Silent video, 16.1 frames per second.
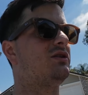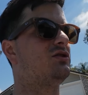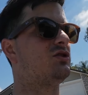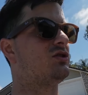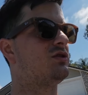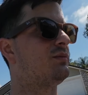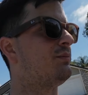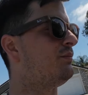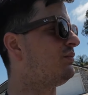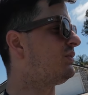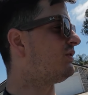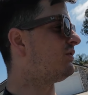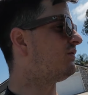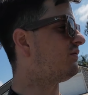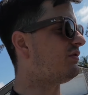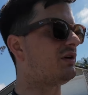Just
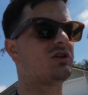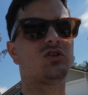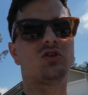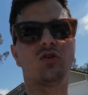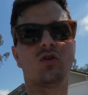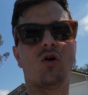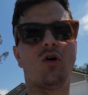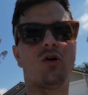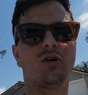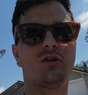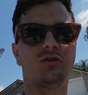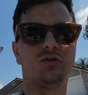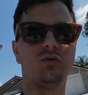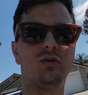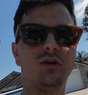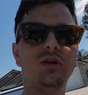fix your car,
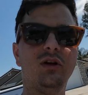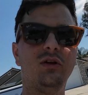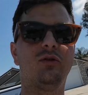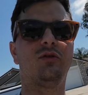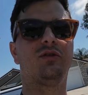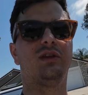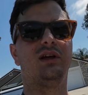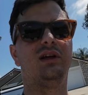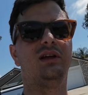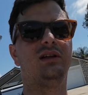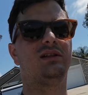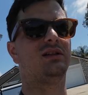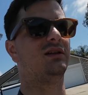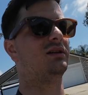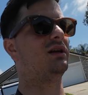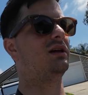do the little
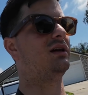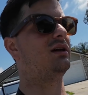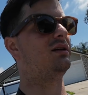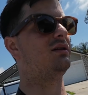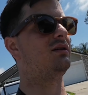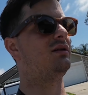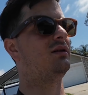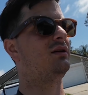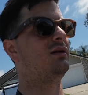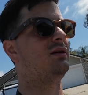things, and then